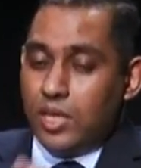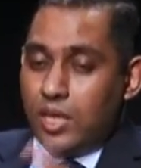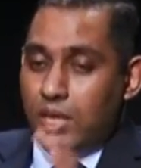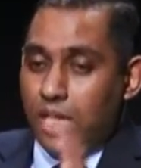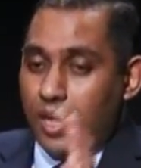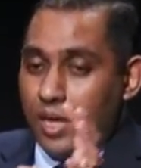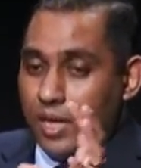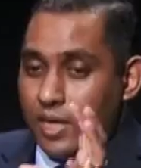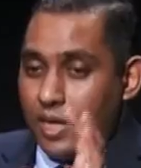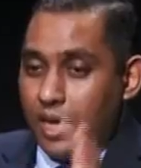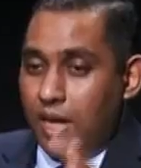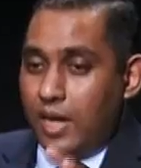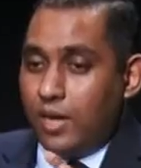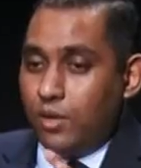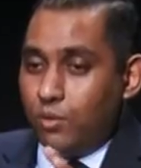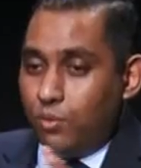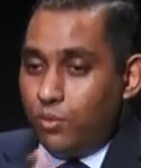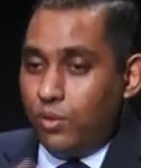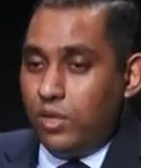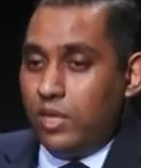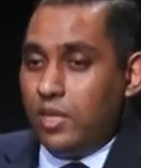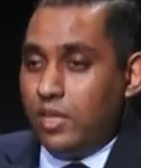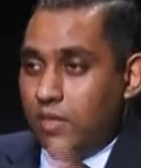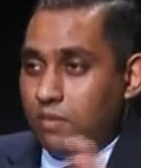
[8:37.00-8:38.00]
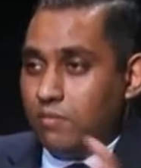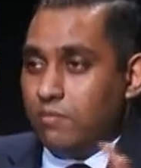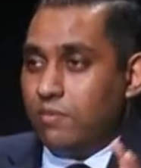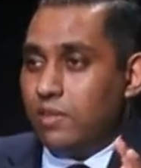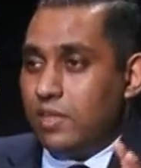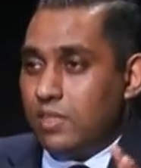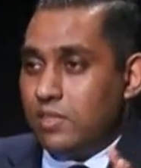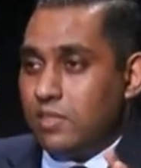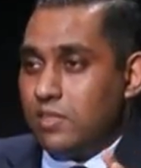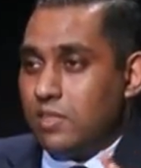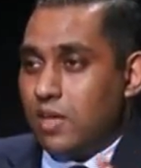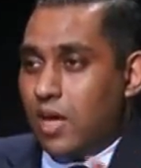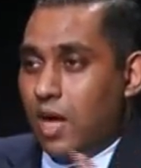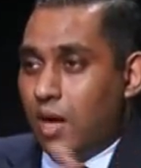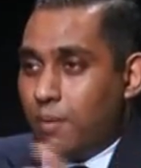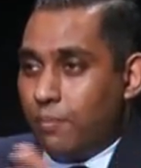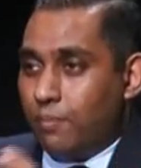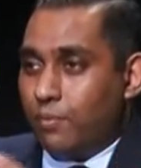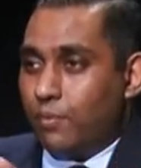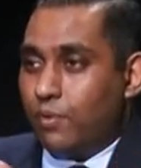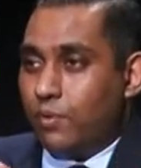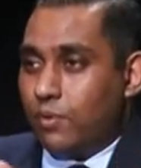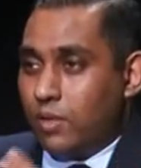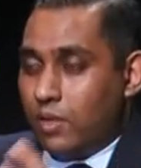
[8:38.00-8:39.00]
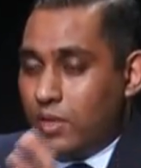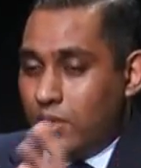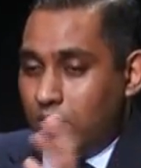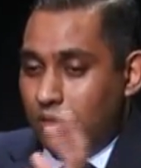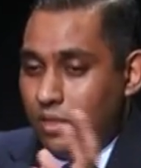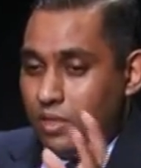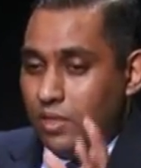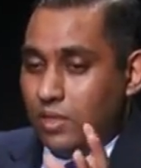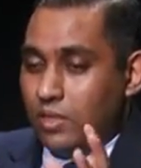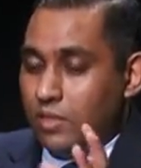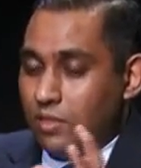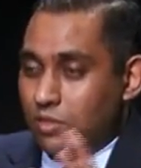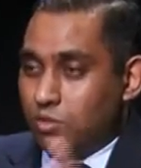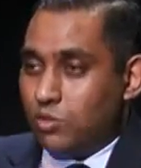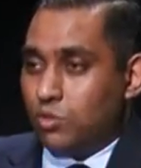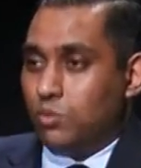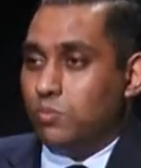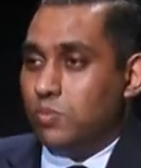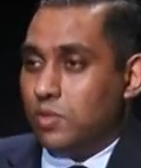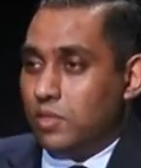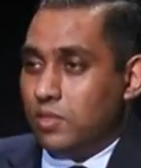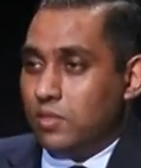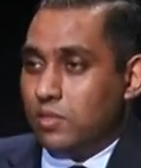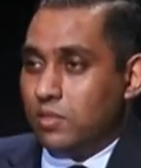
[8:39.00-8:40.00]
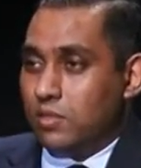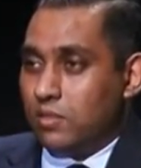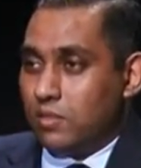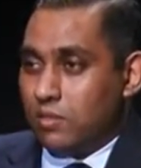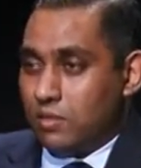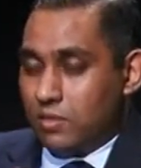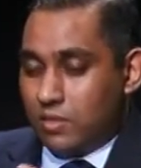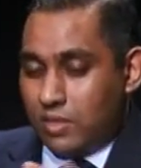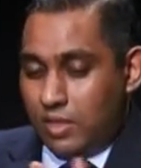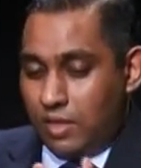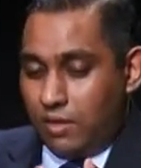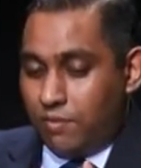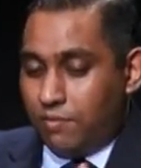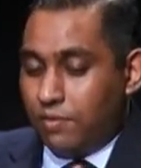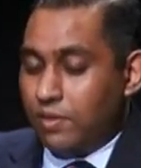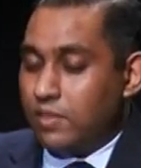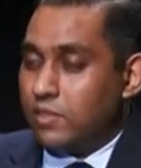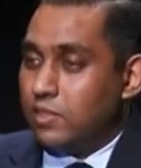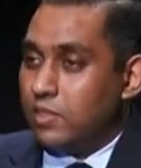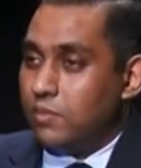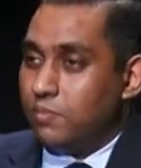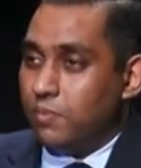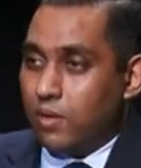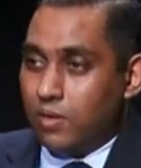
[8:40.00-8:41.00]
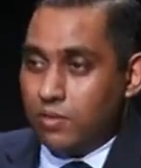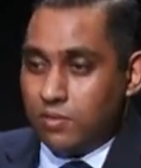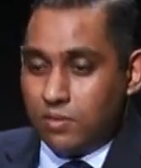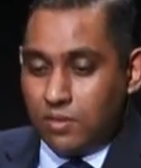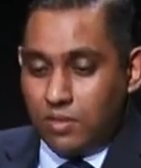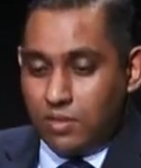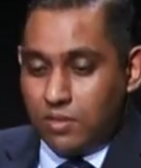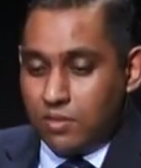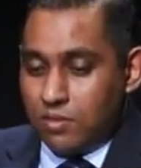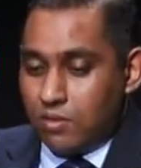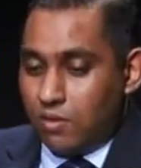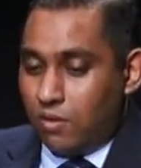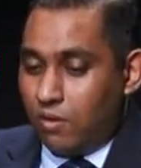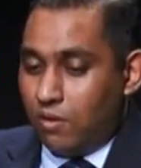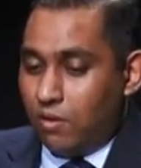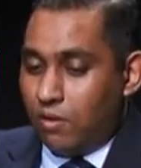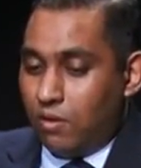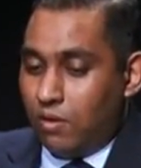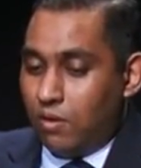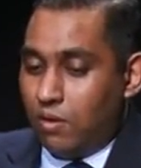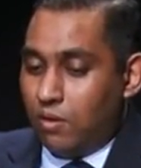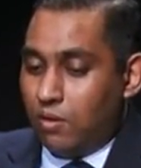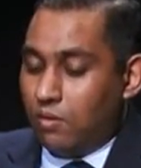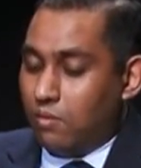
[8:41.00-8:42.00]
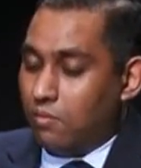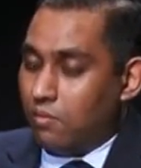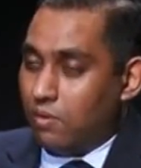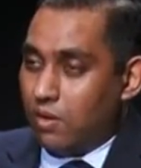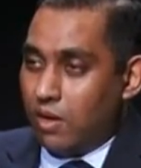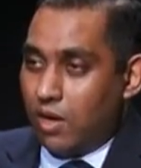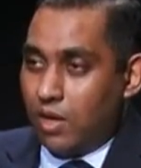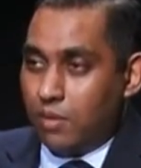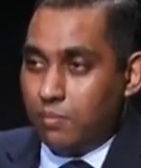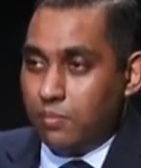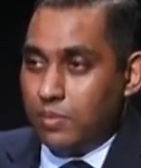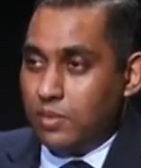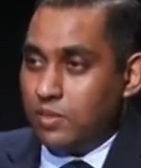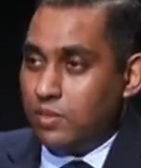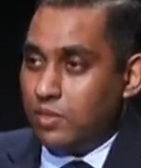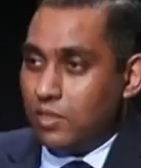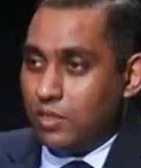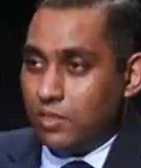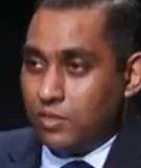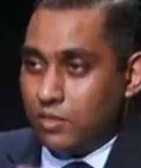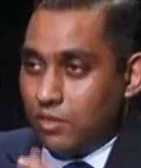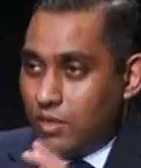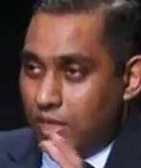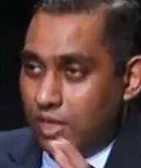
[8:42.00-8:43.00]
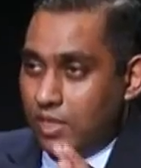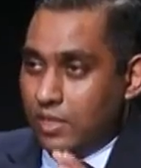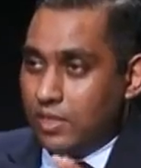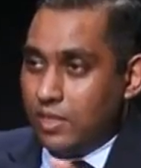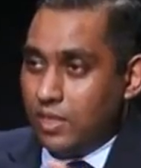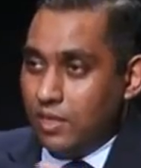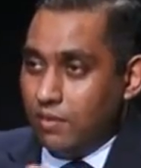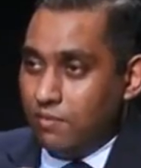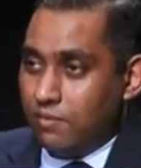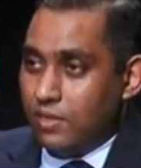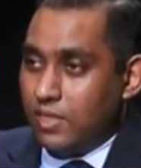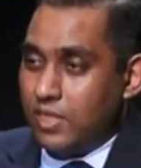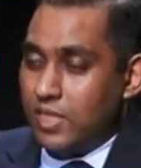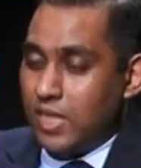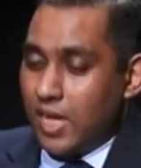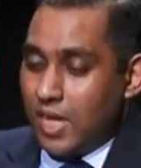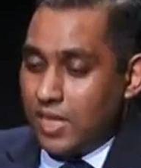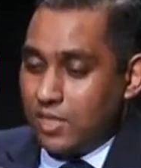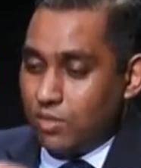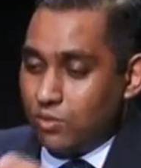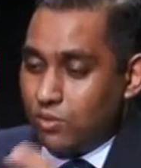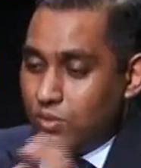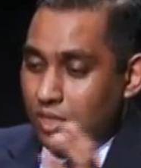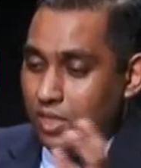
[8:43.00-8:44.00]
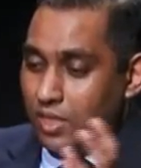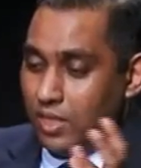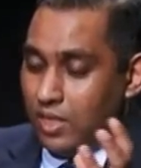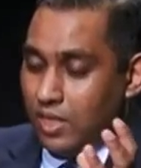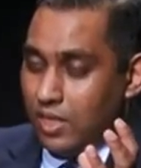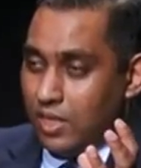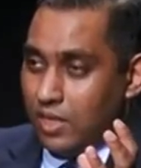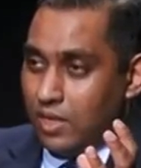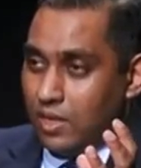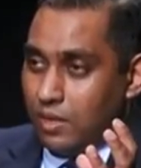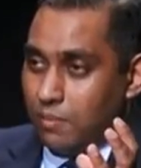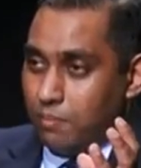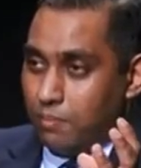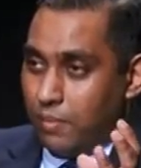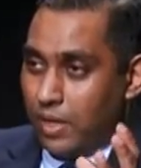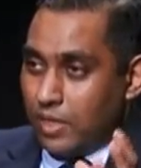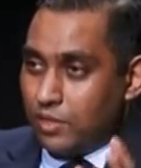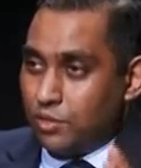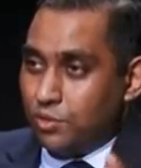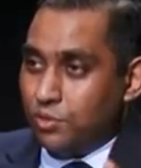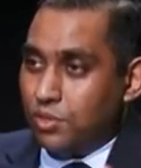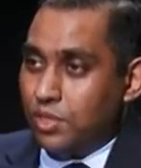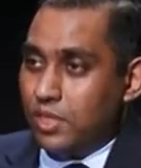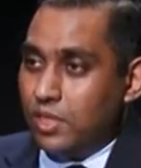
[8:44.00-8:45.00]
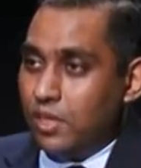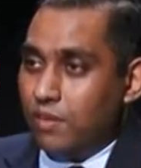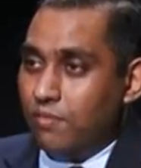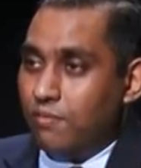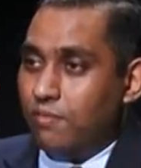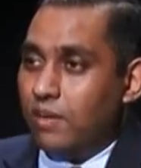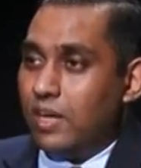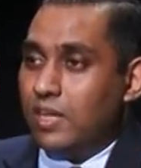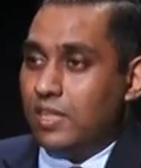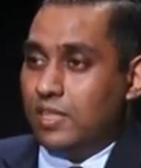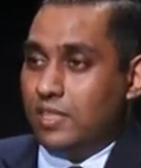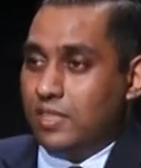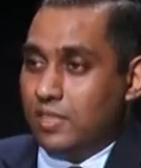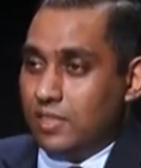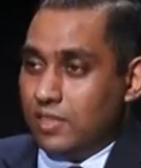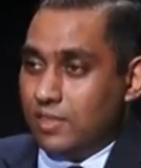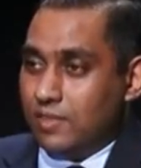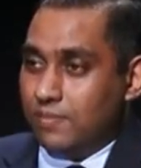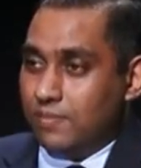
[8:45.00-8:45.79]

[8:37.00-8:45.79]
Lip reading: it can only invest up in instruments, say fixed deposits or government securities or anything which has only maturity of 1 year.